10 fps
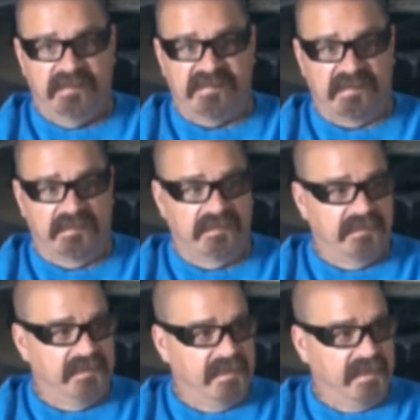So
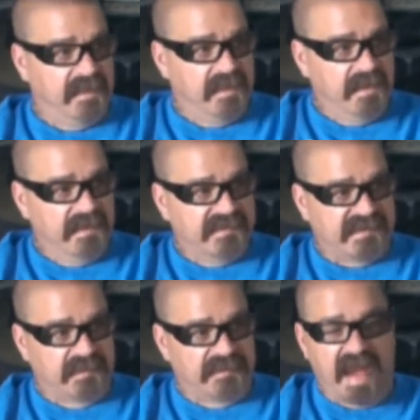
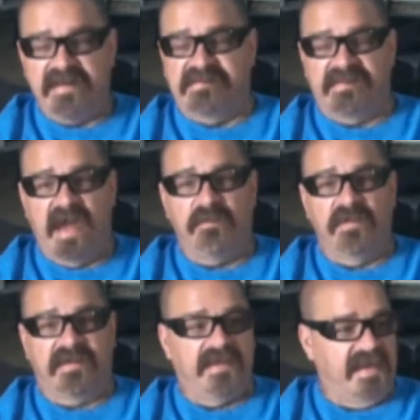that is not
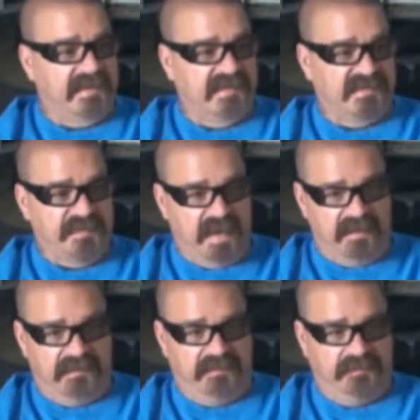what Konnected is about.